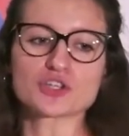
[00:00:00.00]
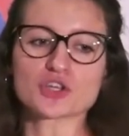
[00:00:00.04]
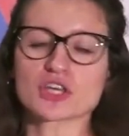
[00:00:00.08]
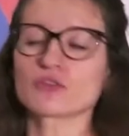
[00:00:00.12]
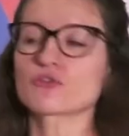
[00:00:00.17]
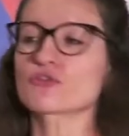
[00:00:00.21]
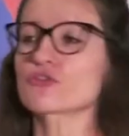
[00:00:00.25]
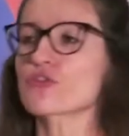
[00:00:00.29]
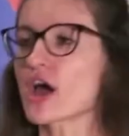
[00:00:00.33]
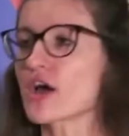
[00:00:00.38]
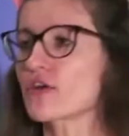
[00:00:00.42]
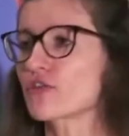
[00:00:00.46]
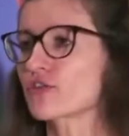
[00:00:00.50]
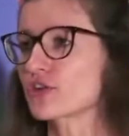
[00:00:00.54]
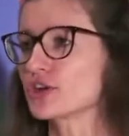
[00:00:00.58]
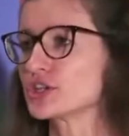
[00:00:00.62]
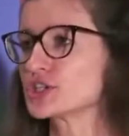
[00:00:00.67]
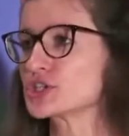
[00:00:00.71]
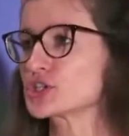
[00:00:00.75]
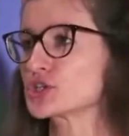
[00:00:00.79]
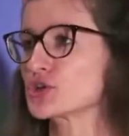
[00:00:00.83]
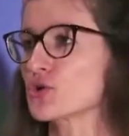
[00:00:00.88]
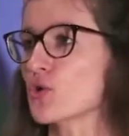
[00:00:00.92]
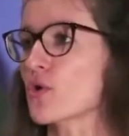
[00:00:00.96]
to give
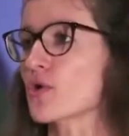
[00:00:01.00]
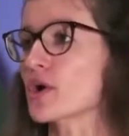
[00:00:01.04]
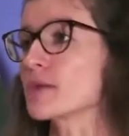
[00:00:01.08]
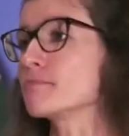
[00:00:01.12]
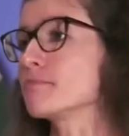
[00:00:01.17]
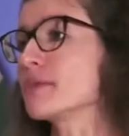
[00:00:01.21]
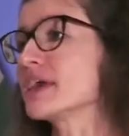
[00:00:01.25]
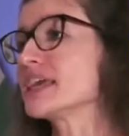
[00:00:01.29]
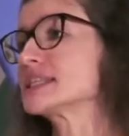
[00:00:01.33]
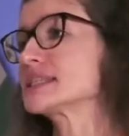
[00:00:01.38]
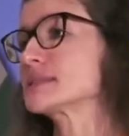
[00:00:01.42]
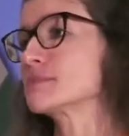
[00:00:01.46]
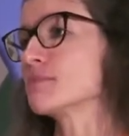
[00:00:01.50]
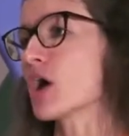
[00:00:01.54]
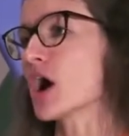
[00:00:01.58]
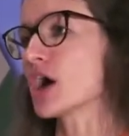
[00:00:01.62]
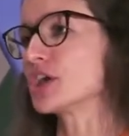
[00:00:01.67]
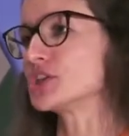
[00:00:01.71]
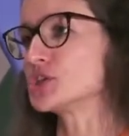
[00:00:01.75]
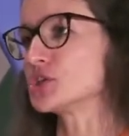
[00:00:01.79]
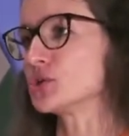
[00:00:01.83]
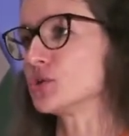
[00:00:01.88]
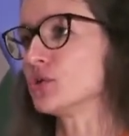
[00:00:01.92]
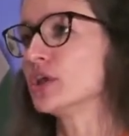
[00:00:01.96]
reference to our base
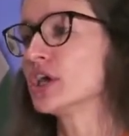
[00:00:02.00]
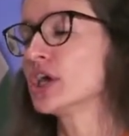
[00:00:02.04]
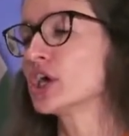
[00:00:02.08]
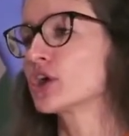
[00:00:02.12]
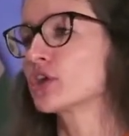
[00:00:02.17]
module